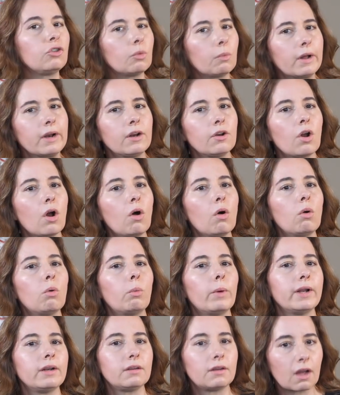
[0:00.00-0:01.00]
Do you want to know
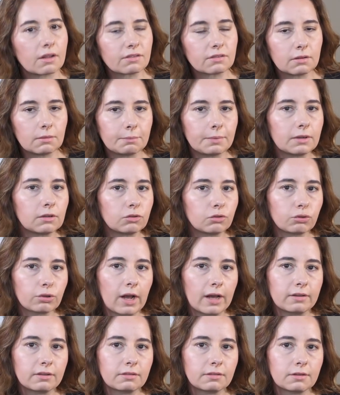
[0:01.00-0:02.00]
what doesn't build
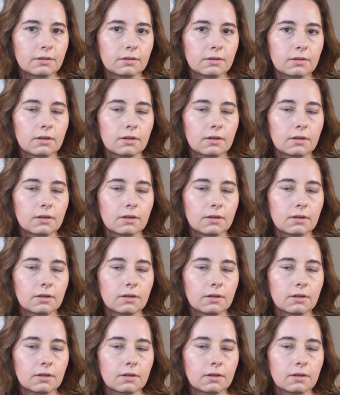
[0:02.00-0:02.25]
trust?